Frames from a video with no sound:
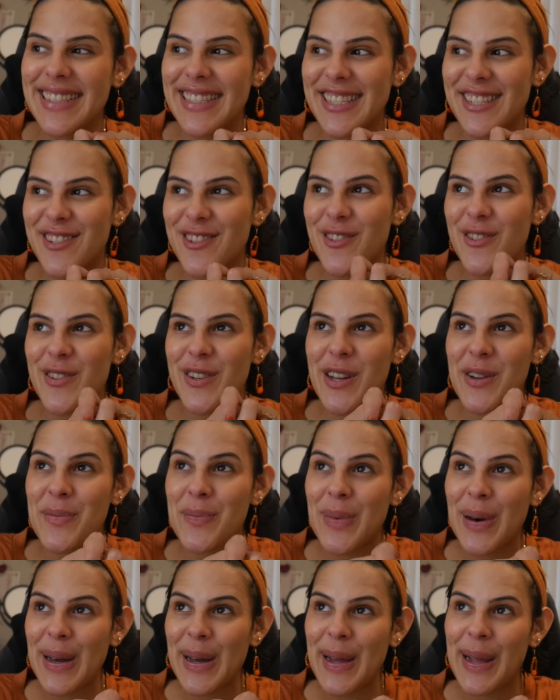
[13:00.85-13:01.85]
to
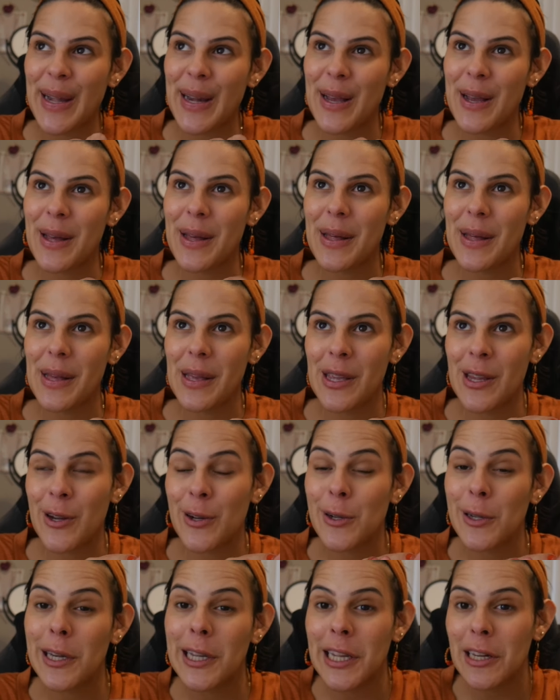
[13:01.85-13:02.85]
combine your
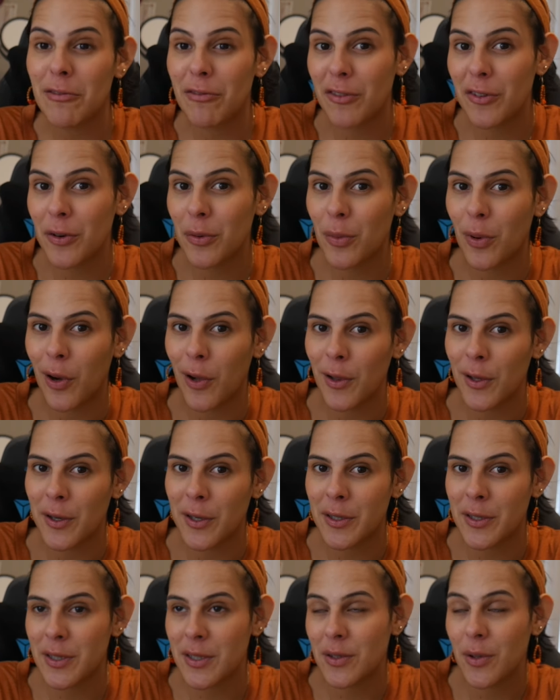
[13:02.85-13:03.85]
need for wall
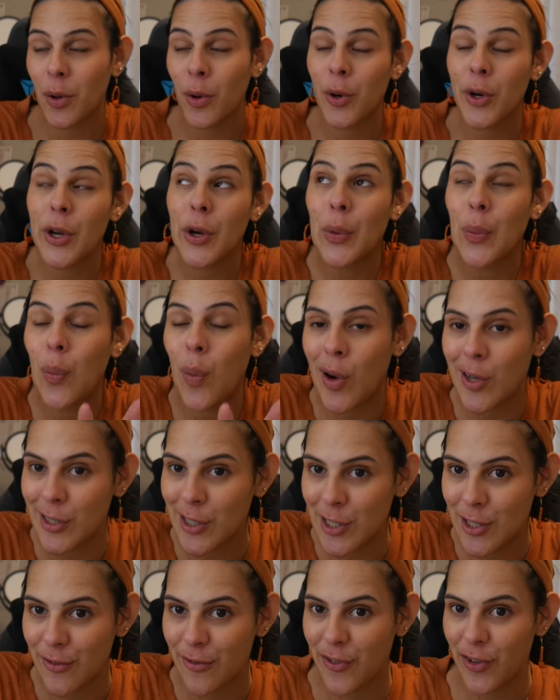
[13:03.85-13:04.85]
art or your
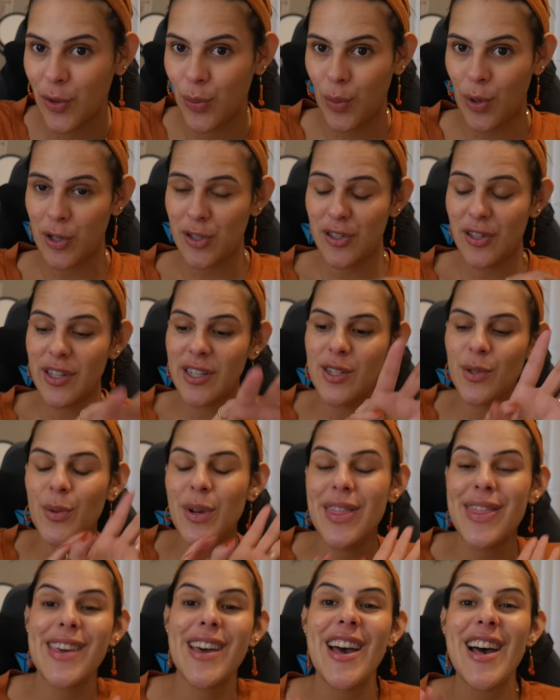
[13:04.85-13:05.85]
wants for wall art
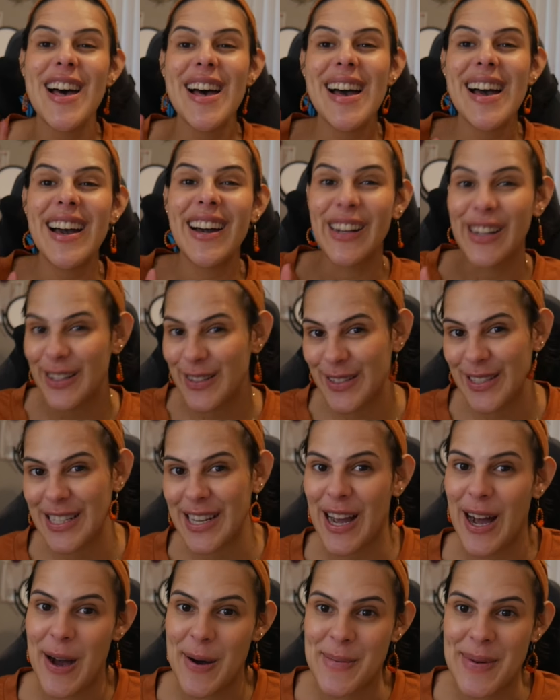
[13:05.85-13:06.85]
with a cozy
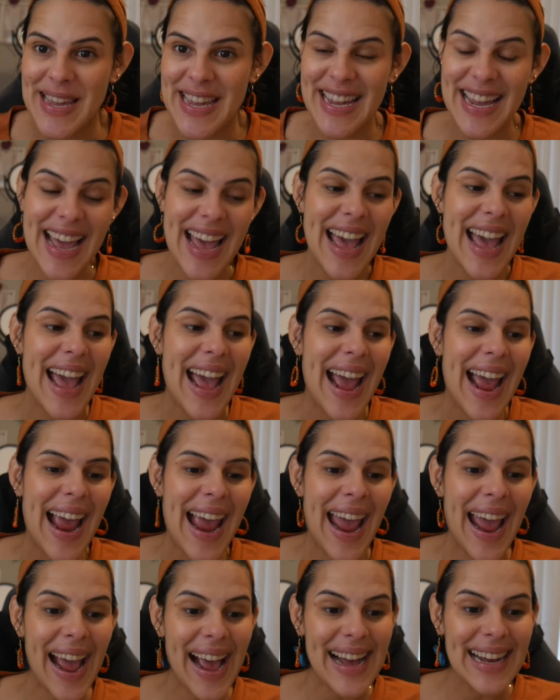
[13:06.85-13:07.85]
hobby,
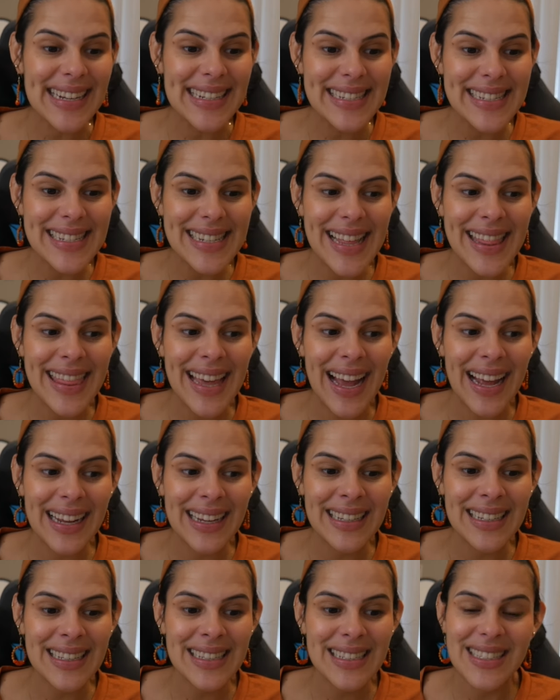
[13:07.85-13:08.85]
and that
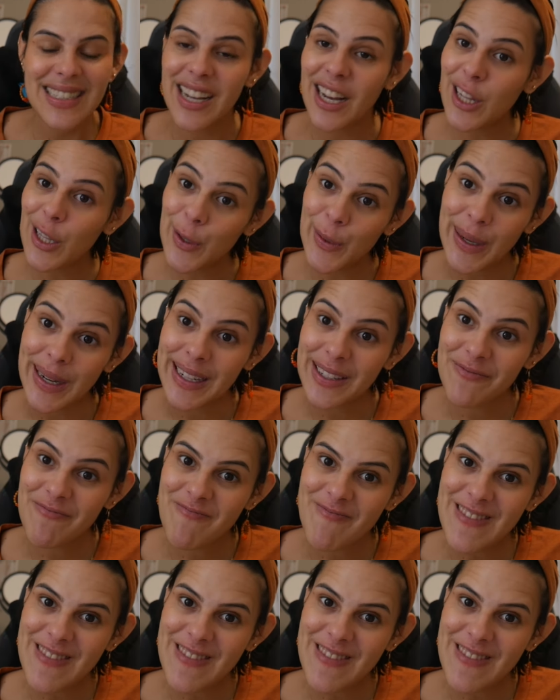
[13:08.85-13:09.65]
is coloring.